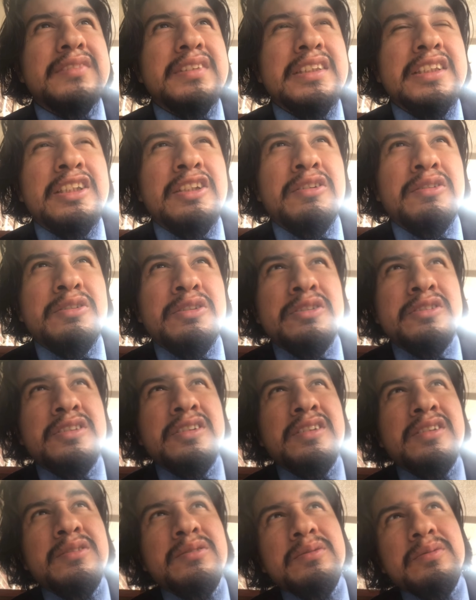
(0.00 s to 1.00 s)
you know, those
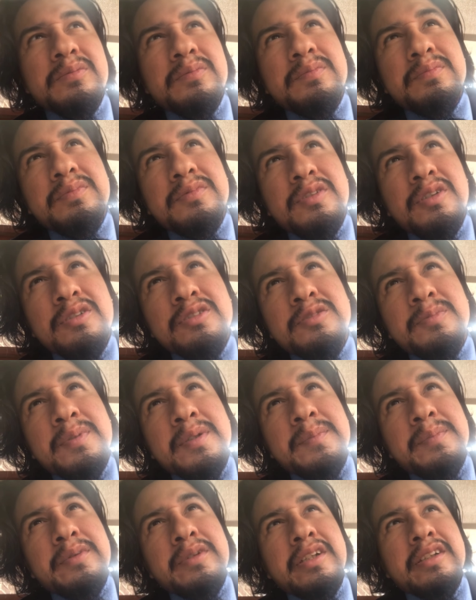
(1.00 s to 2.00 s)
are the those
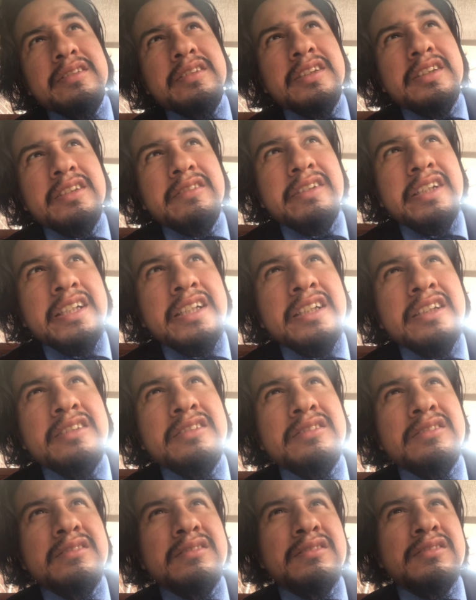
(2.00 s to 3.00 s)
people out there right now
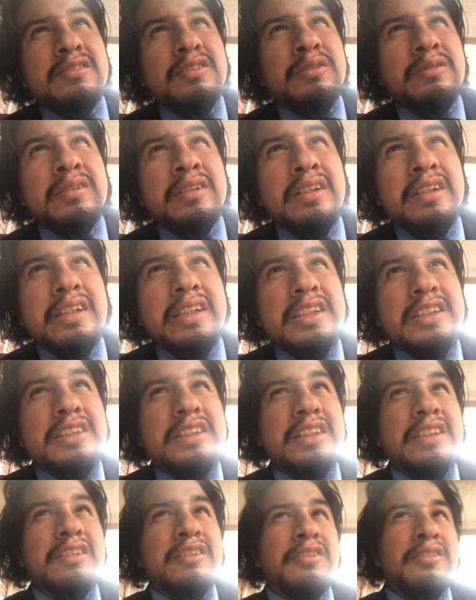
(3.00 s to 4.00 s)
doing all that
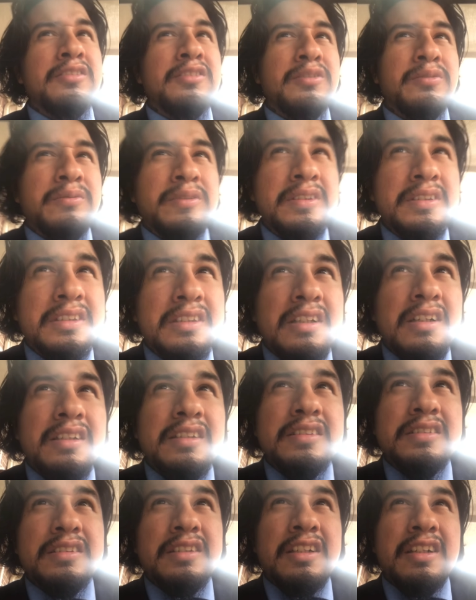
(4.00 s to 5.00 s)
shit. Those are the ones
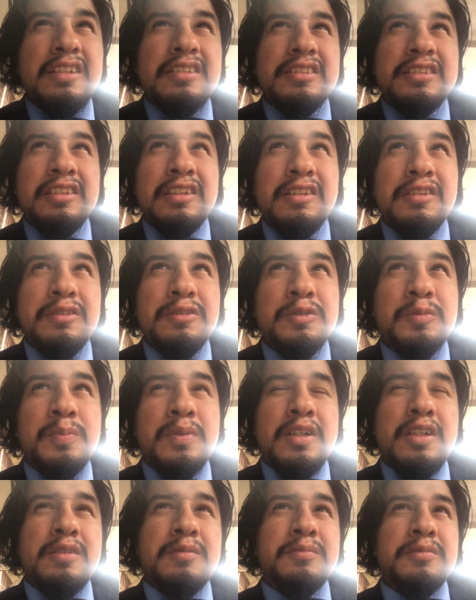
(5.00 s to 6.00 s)
causing causing all those
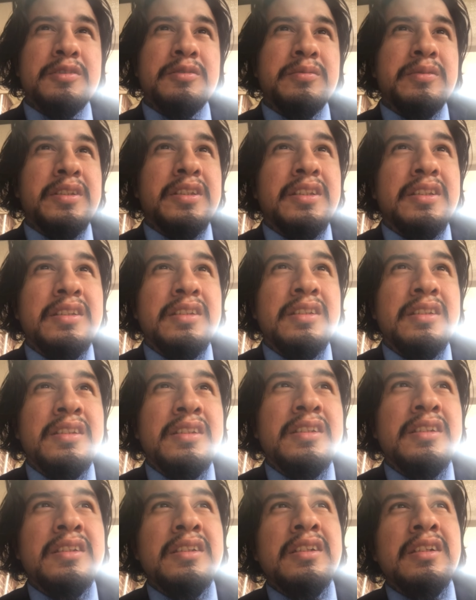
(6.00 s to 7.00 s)
problems with
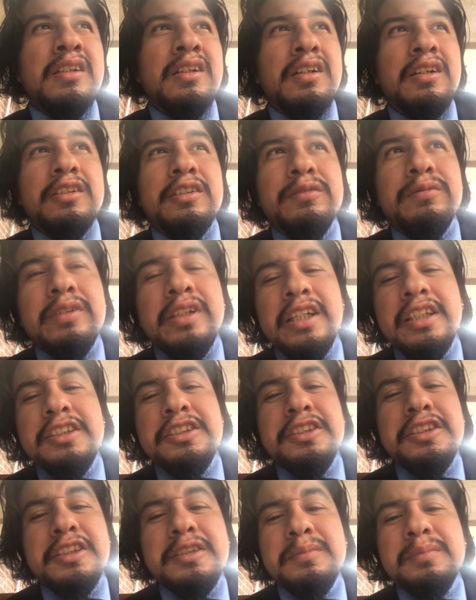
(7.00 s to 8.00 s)
other
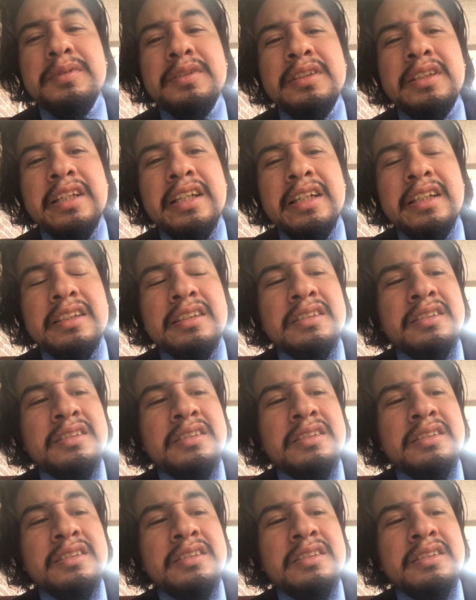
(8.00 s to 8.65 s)
relationships that